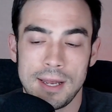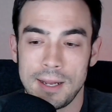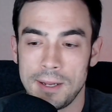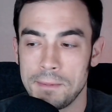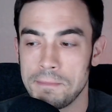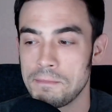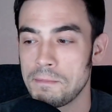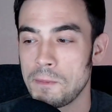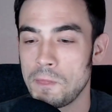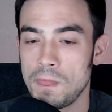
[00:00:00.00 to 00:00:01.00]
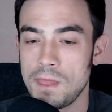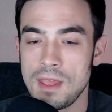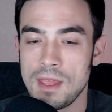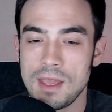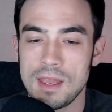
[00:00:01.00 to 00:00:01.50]
Um,
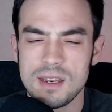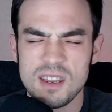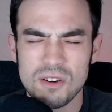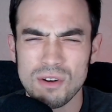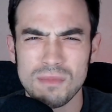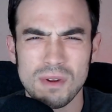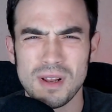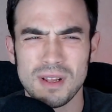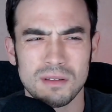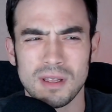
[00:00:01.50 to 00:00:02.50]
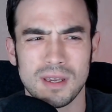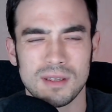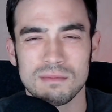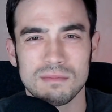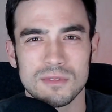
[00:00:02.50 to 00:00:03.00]
and, you know, I'm, I'm not
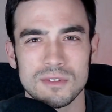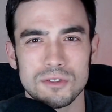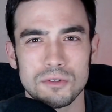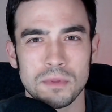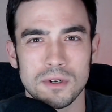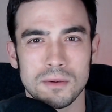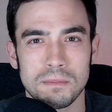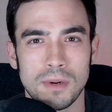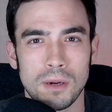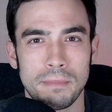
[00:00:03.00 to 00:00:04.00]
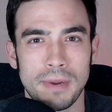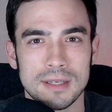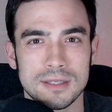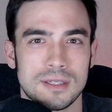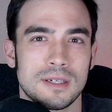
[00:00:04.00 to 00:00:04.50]
like super
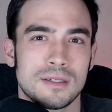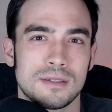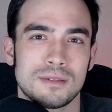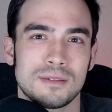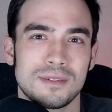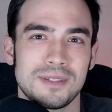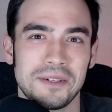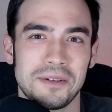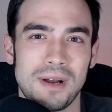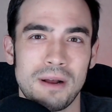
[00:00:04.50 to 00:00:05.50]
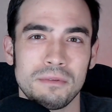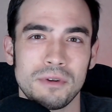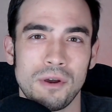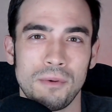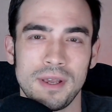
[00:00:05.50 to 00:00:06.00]
bombastic, you know,
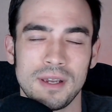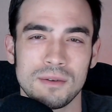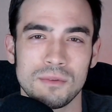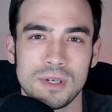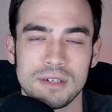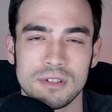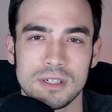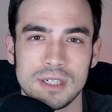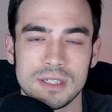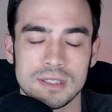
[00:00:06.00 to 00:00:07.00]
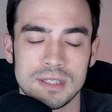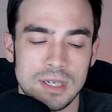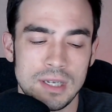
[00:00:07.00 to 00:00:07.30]
outgoing, whatever it is.